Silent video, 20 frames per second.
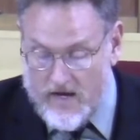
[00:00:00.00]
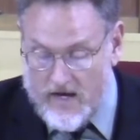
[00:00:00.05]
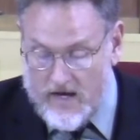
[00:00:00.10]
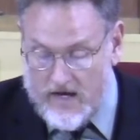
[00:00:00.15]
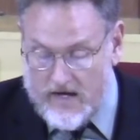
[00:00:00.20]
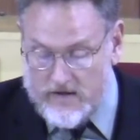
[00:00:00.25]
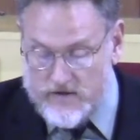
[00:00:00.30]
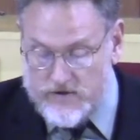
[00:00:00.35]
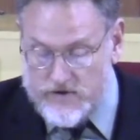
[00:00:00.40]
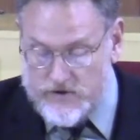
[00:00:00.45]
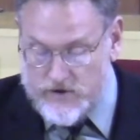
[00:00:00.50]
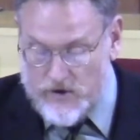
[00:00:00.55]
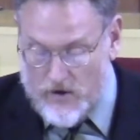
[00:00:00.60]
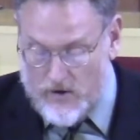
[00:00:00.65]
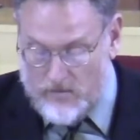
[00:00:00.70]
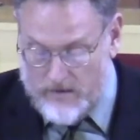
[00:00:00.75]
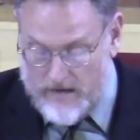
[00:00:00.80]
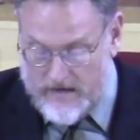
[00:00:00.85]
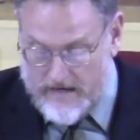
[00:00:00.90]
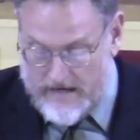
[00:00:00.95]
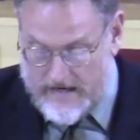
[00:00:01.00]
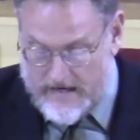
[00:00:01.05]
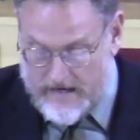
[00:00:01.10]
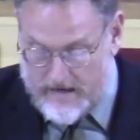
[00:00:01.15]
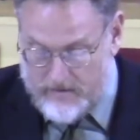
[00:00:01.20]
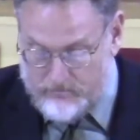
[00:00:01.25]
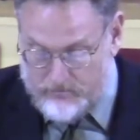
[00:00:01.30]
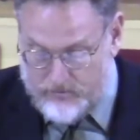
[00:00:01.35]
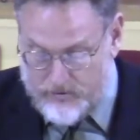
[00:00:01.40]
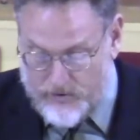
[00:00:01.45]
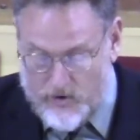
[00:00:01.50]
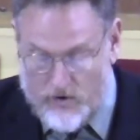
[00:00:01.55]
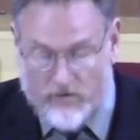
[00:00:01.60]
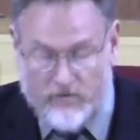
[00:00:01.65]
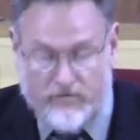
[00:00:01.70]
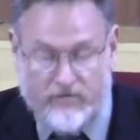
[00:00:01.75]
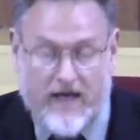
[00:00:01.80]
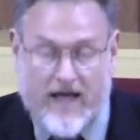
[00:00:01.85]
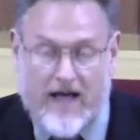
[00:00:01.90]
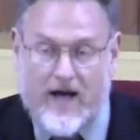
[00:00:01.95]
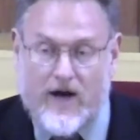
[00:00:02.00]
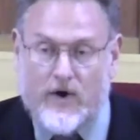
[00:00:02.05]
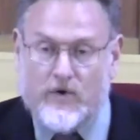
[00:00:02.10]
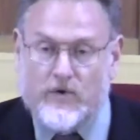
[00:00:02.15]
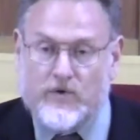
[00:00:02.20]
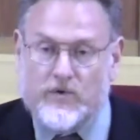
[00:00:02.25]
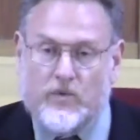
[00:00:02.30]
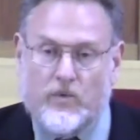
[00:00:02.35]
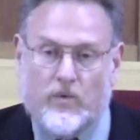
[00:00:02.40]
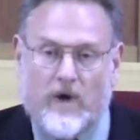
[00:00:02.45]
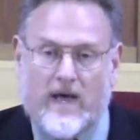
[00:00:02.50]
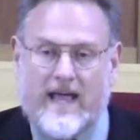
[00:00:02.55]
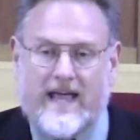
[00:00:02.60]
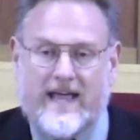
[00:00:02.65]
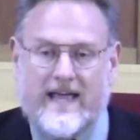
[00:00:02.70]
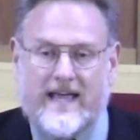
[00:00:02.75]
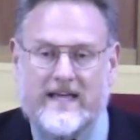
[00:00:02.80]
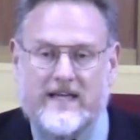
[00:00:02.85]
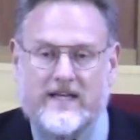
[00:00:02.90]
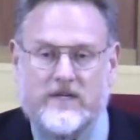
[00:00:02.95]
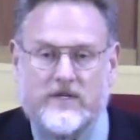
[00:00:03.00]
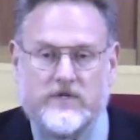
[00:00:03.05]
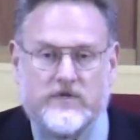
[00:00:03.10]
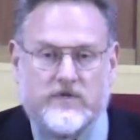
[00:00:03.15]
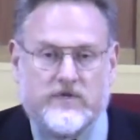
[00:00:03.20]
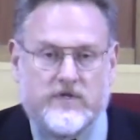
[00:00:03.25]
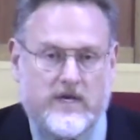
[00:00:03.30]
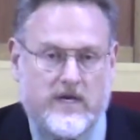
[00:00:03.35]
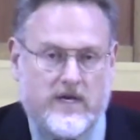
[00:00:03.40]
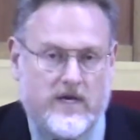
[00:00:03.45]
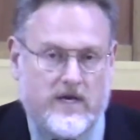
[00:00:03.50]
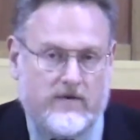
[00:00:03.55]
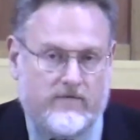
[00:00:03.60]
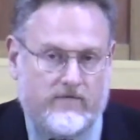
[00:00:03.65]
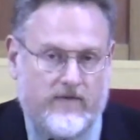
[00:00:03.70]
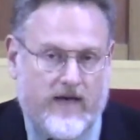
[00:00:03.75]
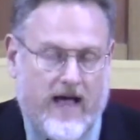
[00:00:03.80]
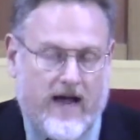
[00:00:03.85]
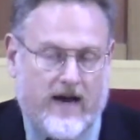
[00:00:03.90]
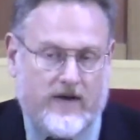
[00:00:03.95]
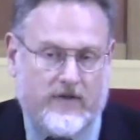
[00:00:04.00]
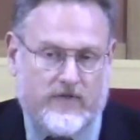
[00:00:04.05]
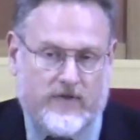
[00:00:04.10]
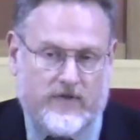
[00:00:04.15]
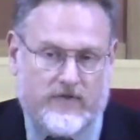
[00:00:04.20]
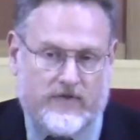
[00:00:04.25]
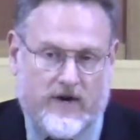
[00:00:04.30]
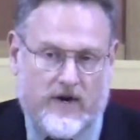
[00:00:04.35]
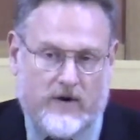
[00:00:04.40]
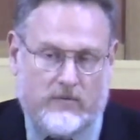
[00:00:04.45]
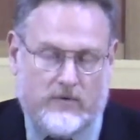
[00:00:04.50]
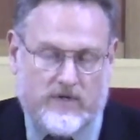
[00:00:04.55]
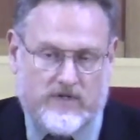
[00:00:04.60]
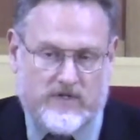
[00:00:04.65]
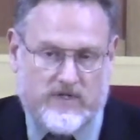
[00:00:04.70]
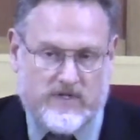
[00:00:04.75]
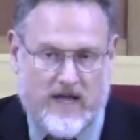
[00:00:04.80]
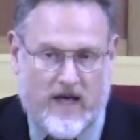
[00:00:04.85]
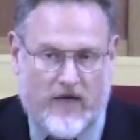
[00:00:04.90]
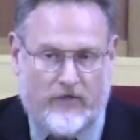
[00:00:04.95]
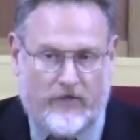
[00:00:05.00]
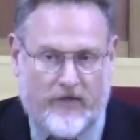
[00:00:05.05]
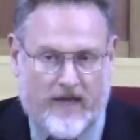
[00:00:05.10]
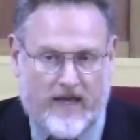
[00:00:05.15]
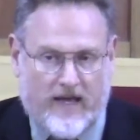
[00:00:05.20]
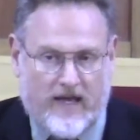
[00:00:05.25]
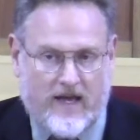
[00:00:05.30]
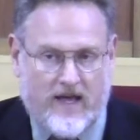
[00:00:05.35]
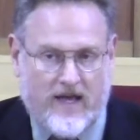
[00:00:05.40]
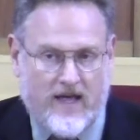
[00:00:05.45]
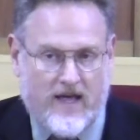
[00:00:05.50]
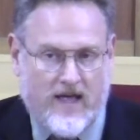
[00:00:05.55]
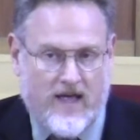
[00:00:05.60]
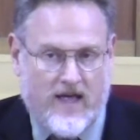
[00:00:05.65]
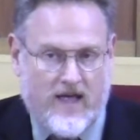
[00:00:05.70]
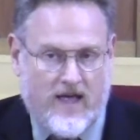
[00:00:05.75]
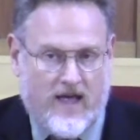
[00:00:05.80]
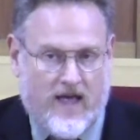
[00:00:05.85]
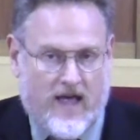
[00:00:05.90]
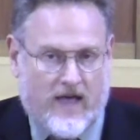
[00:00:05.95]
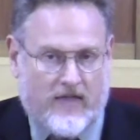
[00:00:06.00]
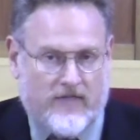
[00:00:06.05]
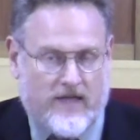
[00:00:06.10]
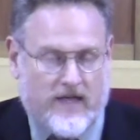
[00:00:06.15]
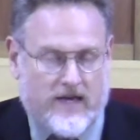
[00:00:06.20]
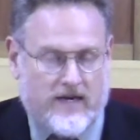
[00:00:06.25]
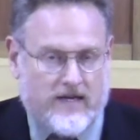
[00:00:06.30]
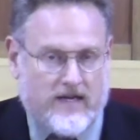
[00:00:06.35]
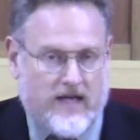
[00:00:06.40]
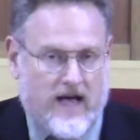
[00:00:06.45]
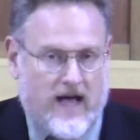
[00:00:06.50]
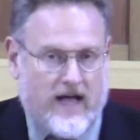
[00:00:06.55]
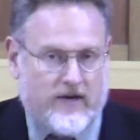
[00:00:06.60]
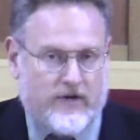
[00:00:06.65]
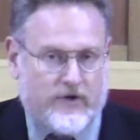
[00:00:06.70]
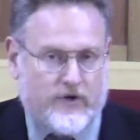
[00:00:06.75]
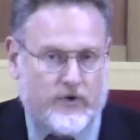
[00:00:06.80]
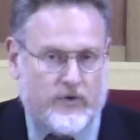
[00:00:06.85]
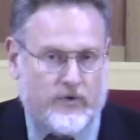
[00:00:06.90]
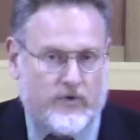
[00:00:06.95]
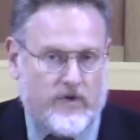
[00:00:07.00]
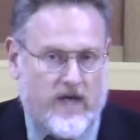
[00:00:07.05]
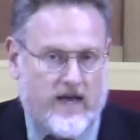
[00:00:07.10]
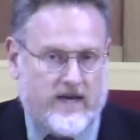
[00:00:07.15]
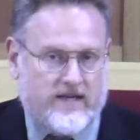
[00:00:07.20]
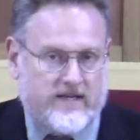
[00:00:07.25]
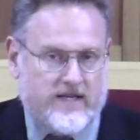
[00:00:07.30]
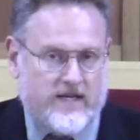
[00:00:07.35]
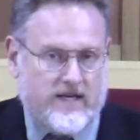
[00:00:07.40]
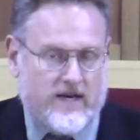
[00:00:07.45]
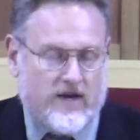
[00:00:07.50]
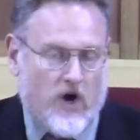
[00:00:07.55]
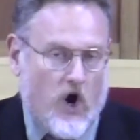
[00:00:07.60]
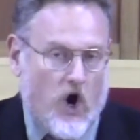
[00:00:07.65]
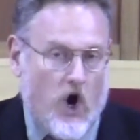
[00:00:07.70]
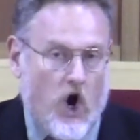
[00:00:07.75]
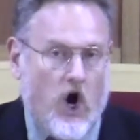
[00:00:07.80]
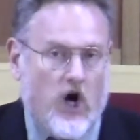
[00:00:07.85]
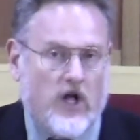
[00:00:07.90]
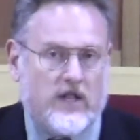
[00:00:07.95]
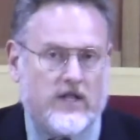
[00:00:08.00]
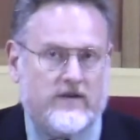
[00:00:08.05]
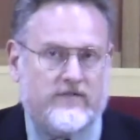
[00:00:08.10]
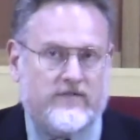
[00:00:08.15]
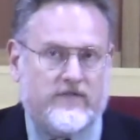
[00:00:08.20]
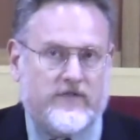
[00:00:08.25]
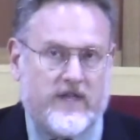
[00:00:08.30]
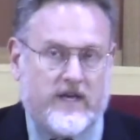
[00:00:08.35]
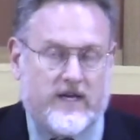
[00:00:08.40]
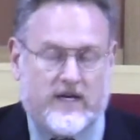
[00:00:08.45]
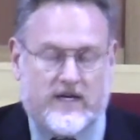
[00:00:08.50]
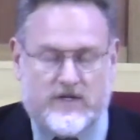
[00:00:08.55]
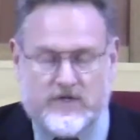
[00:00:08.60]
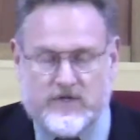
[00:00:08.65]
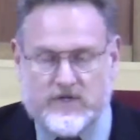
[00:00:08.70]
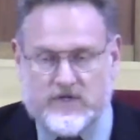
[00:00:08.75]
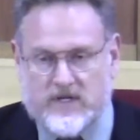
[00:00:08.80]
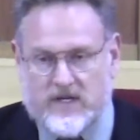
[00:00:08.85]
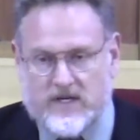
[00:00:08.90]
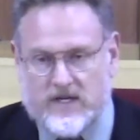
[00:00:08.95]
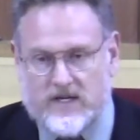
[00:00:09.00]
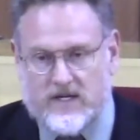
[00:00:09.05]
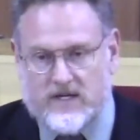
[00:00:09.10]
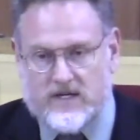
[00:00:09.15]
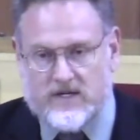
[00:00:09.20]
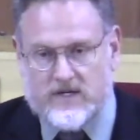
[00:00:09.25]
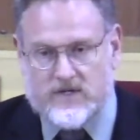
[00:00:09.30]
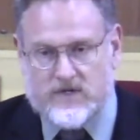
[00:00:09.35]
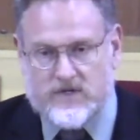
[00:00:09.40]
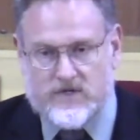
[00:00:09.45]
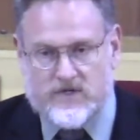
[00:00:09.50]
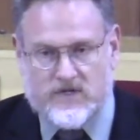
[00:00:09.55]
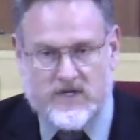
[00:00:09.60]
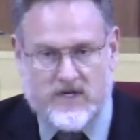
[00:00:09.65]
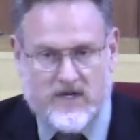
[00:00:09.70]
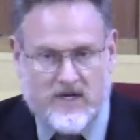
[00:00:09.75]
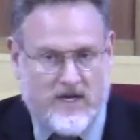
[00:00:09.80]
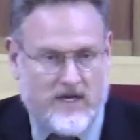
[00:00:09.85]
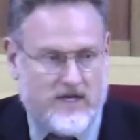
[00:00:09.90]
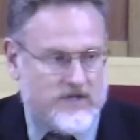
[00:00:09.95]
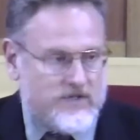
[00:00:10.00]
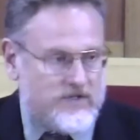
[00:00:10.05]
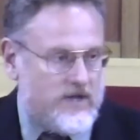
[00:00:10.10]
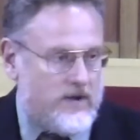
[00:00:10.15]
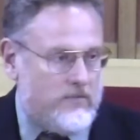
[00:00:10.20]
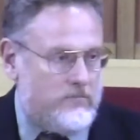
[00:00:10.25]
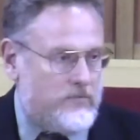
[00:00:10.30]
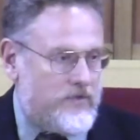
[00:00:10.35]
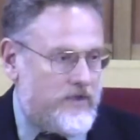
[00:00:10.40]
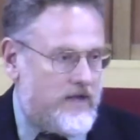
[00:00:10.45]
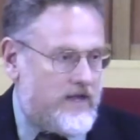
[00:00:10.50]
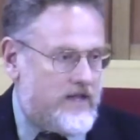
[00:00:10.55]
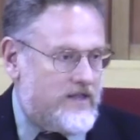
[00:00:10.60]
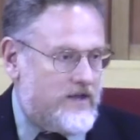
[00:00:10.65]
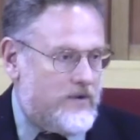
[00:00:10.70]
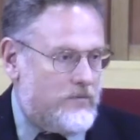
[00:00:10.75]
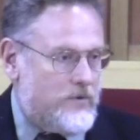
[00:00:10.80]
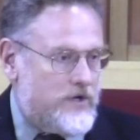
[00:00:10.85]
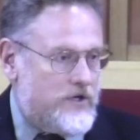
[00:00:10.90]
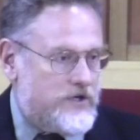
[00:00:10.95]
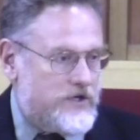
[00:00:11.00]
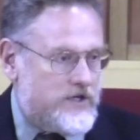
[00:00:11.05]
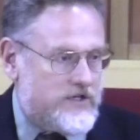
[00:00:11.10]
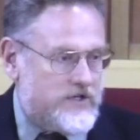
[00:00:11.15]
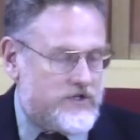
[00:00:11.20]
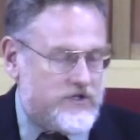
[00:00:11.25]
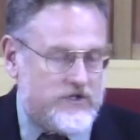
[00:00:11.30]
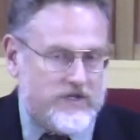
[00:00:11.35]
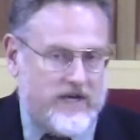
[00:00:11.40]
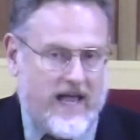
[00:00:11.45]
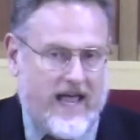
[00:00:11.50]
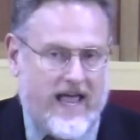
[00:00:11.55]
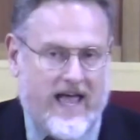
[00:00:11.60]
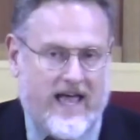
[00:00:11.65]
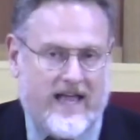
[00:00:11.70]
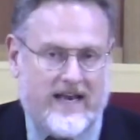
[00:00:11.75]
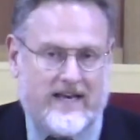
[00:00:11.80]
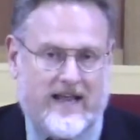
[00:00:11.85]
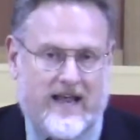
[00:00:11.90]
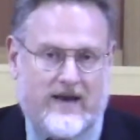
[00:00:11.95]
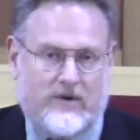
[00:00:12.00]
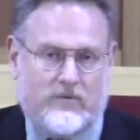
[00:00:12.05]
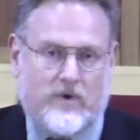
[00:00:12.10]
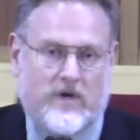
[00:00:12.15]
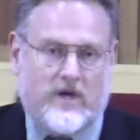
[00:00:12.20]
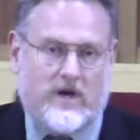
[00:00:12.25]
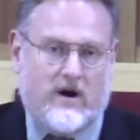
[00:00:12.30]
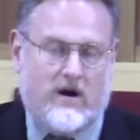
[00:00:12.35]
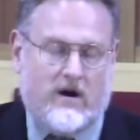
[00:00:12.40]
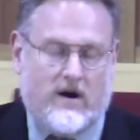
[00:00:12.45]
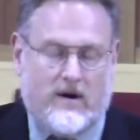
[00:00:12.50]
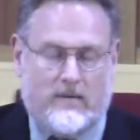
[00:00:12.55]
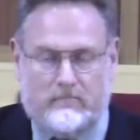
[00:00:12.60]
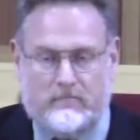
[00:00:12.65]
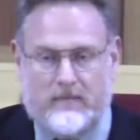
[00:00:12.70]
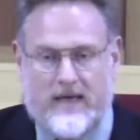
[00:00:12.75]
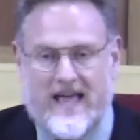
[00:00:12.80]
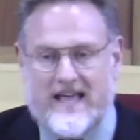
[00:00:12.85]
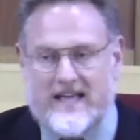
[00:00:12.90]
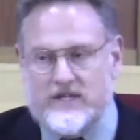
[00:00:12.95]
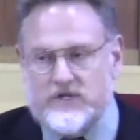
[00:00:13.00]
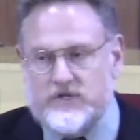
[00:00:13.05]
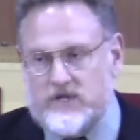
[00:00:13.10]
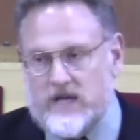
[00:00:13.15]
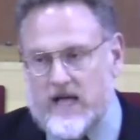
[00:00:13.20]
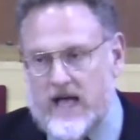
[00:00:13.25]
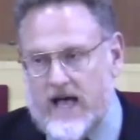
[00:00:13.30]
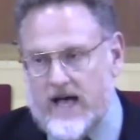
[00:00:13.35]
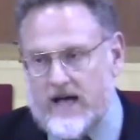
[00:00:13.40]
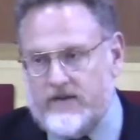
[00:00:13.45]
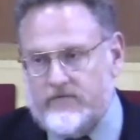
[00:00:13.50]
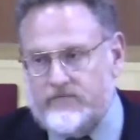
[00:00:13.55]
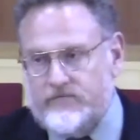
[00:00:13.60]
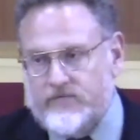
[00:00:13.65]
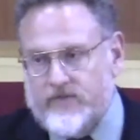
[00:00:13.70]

in so many profound ways. The fact that there was nothing and then God created all of this is something that we just stand and we are amazed at,